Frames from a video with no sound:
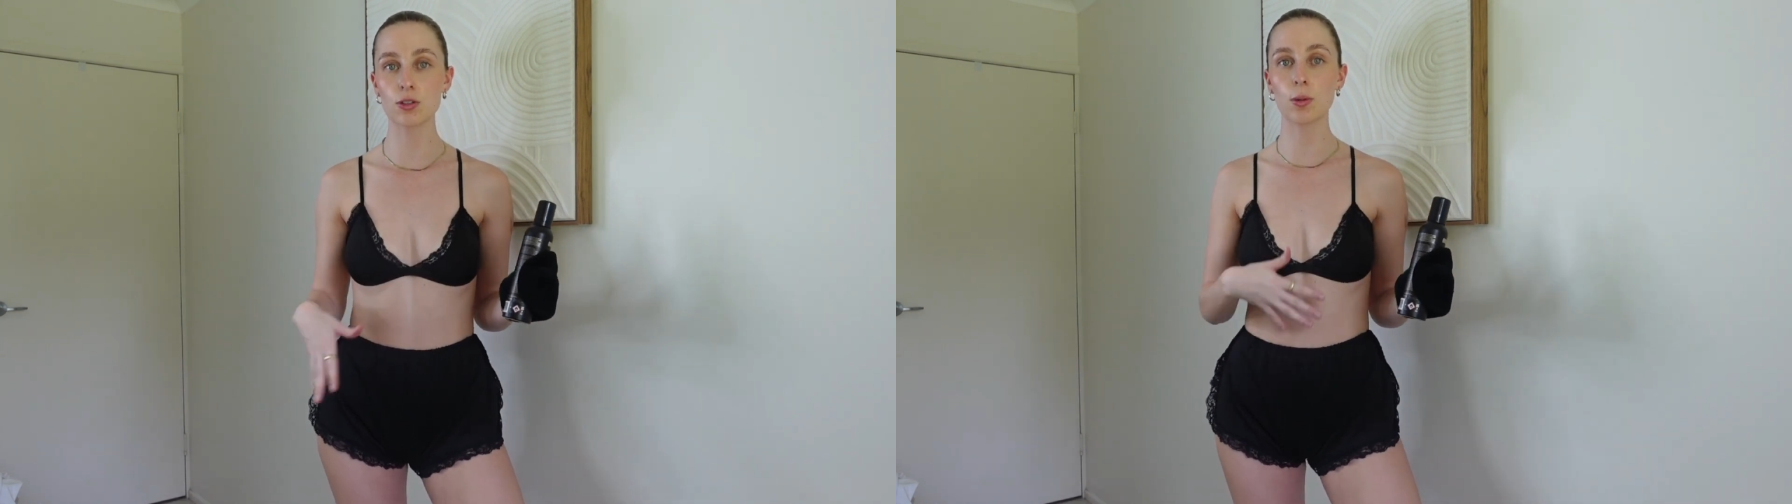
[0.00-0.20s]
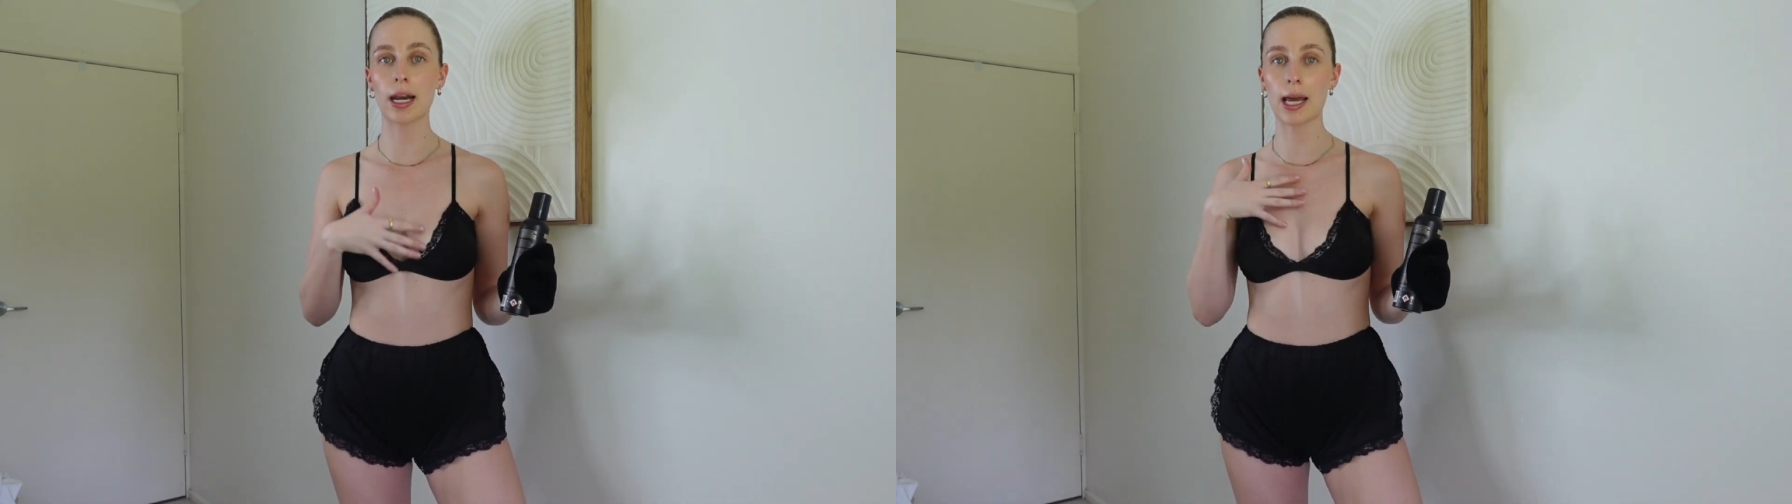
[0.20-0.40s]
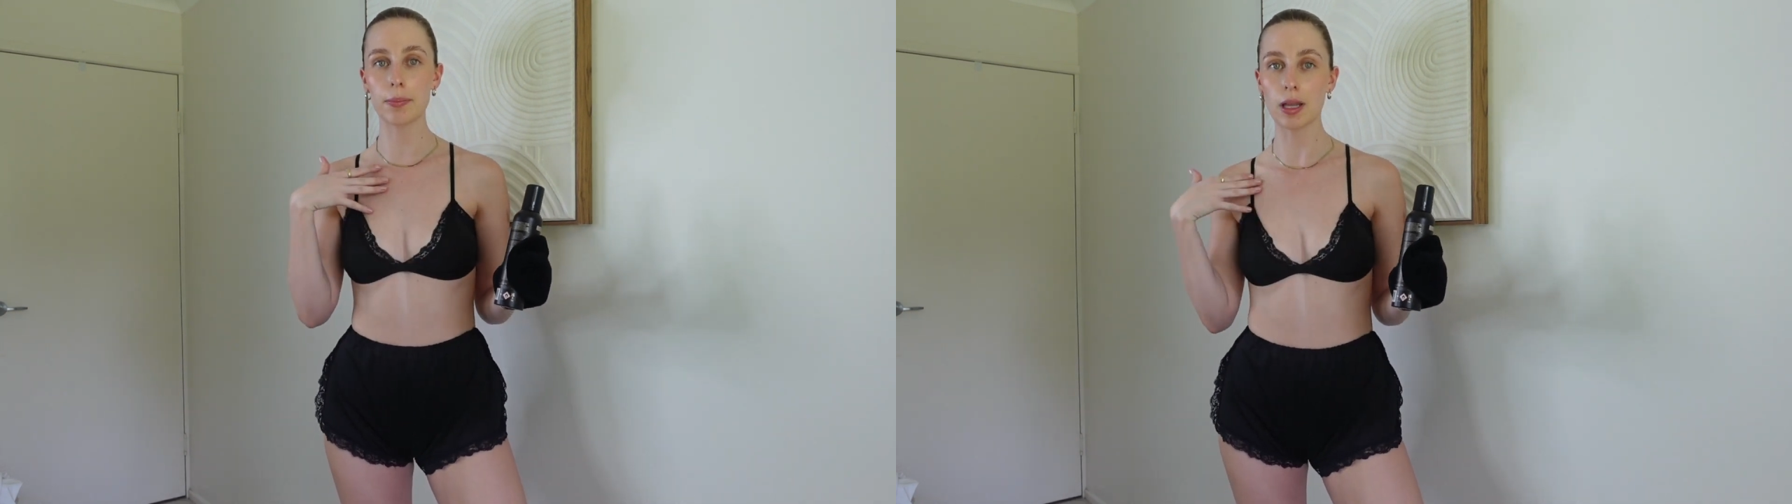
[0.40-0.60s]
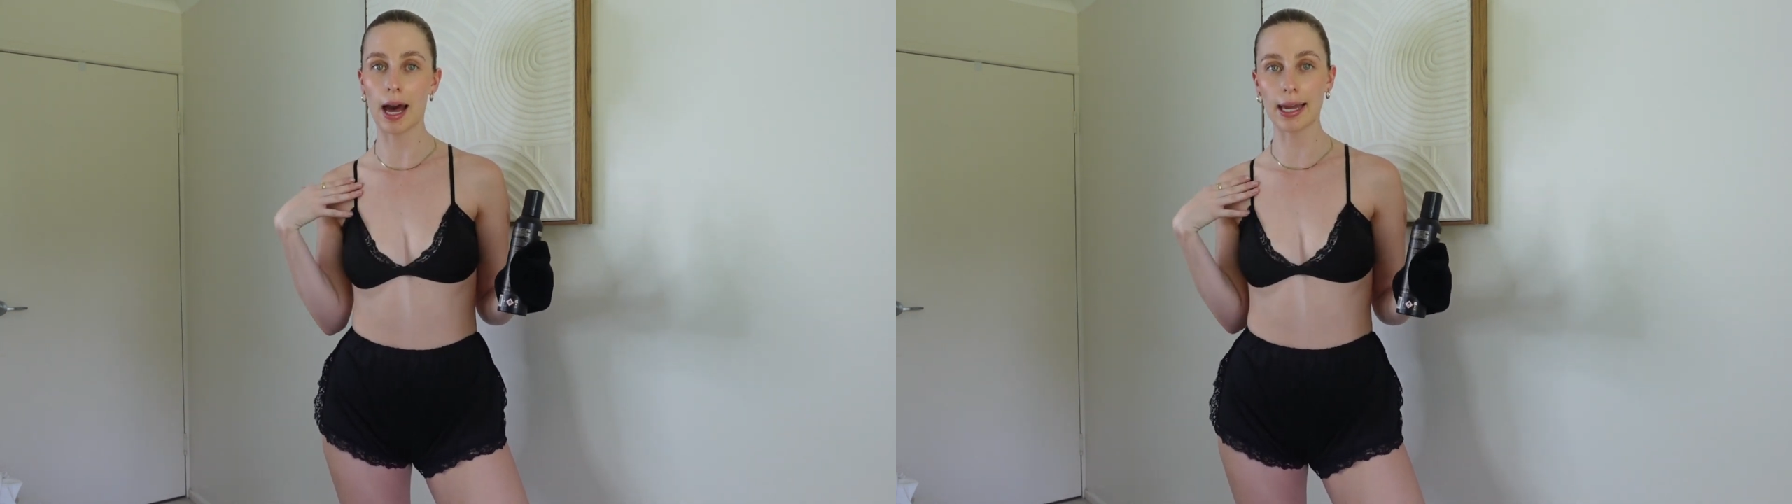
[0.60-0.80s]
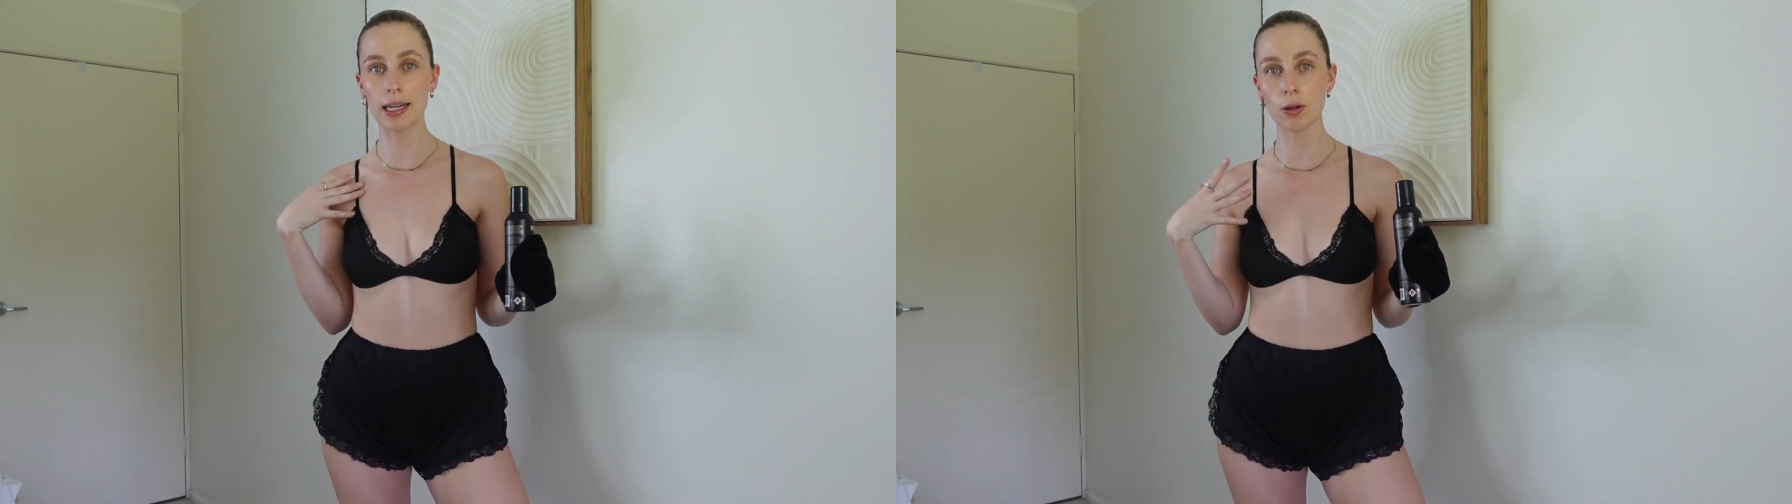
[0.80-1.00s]
so when I
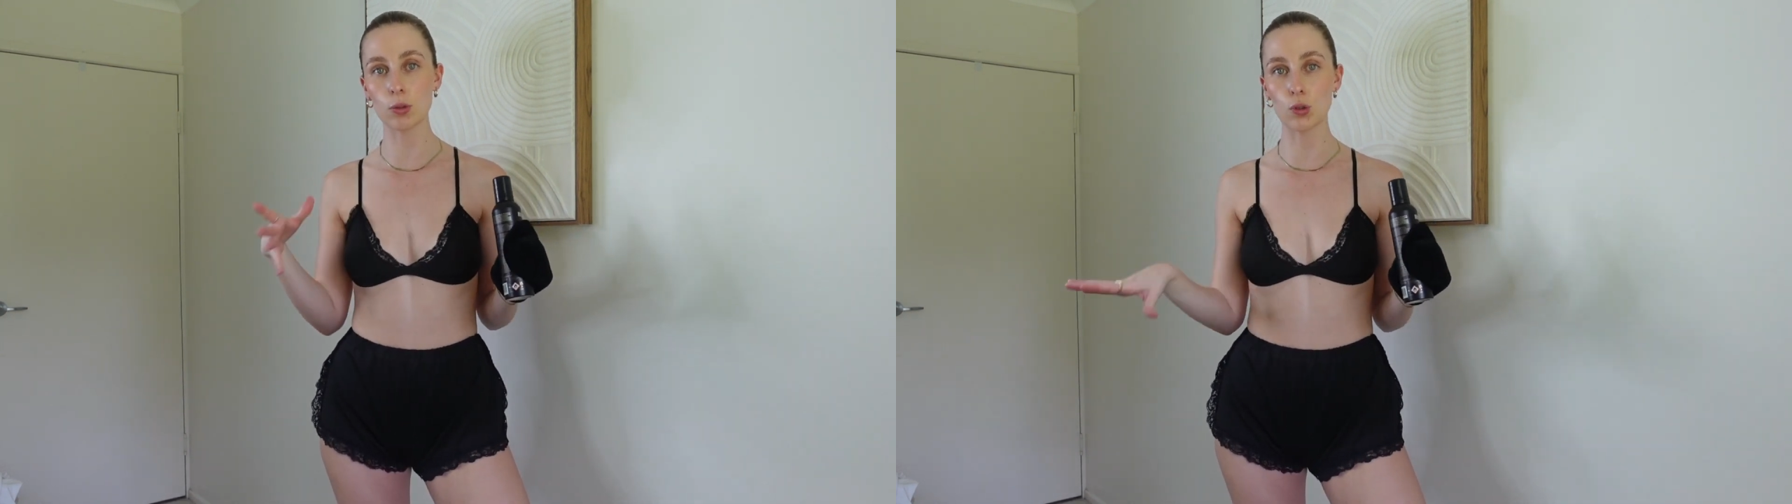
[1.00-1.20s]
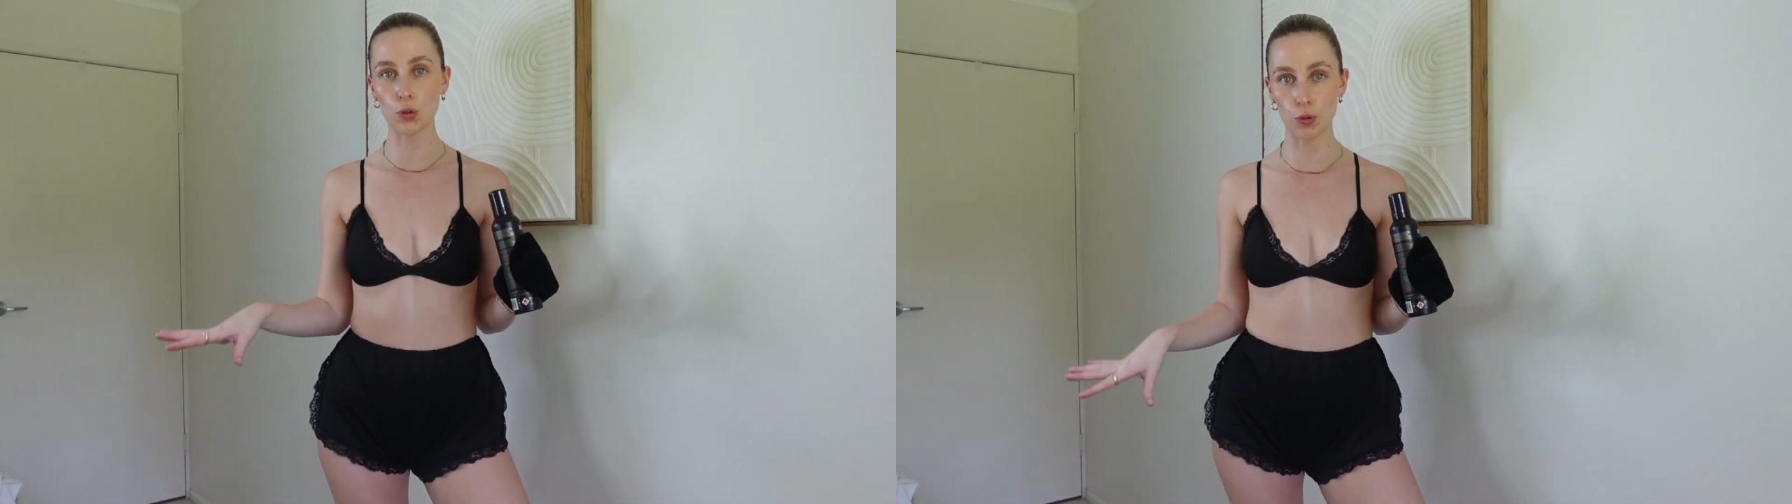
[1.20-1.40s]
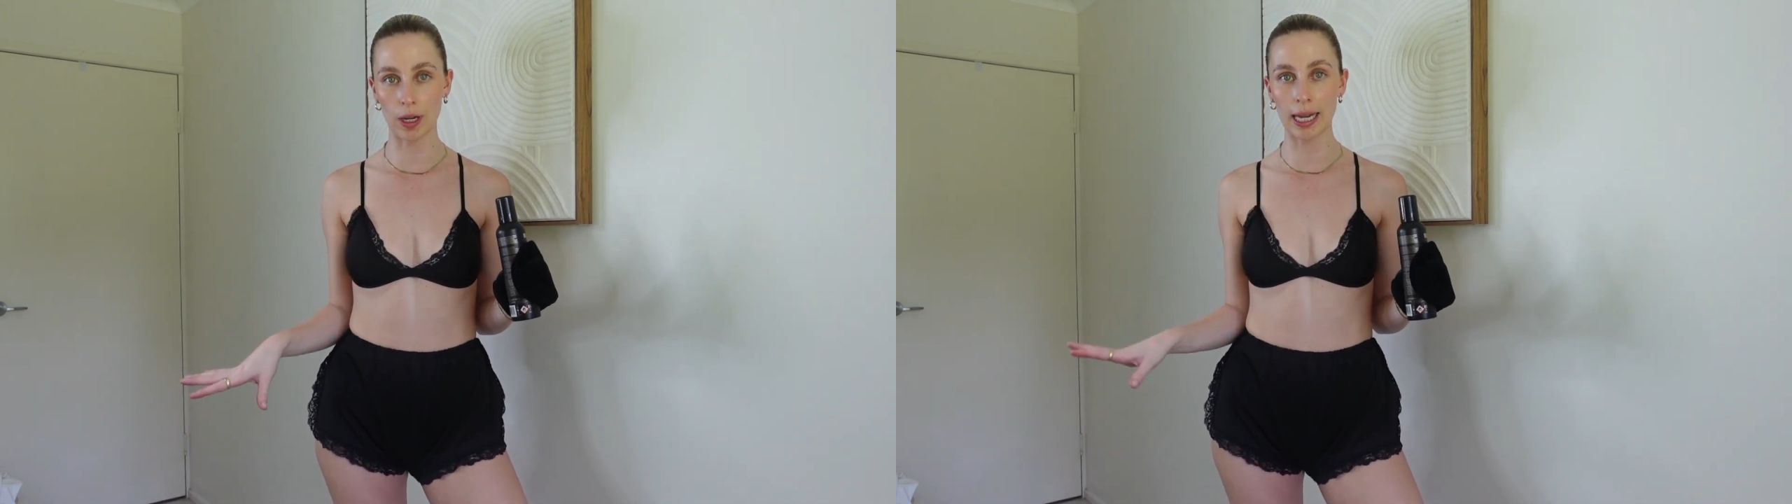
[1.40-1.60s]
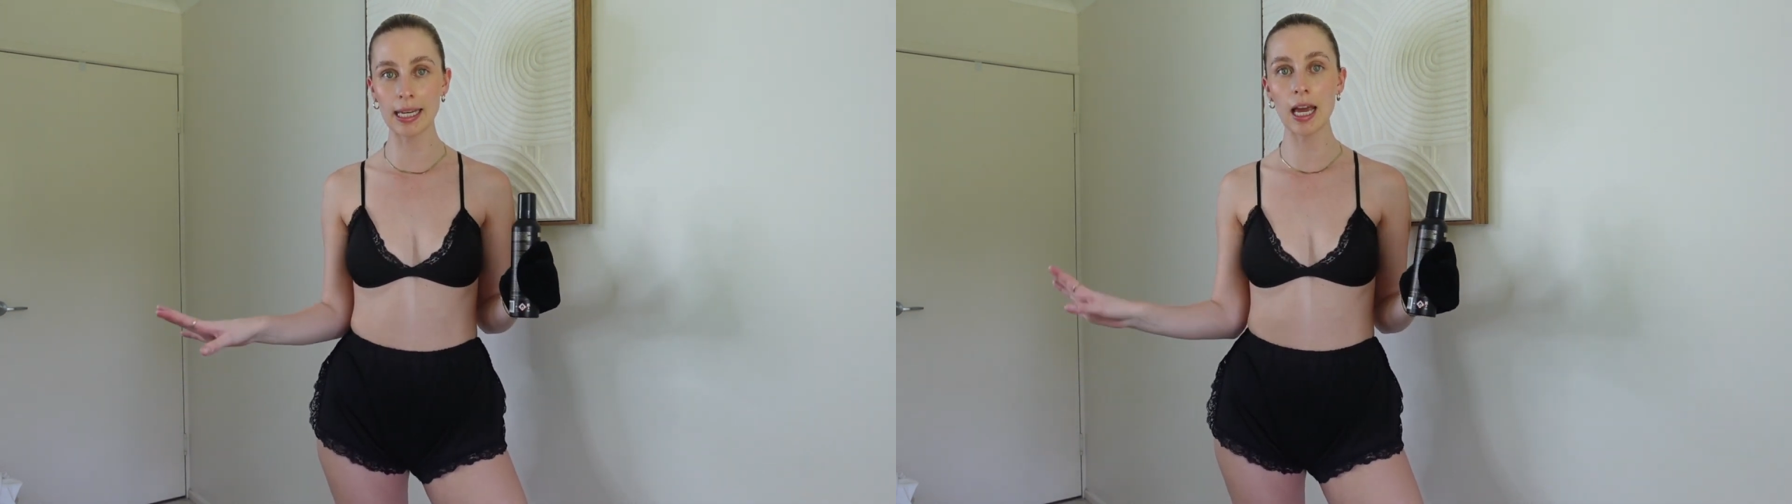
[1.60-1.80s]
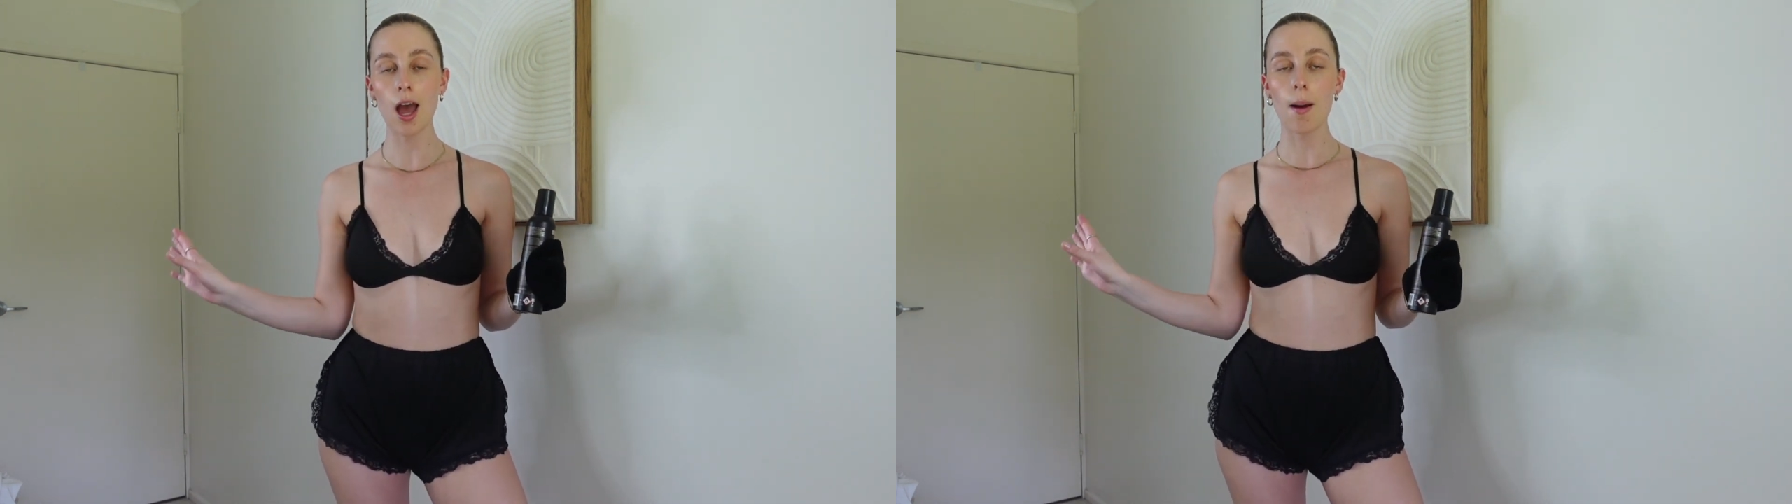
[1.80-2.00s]
apply it, it will look green,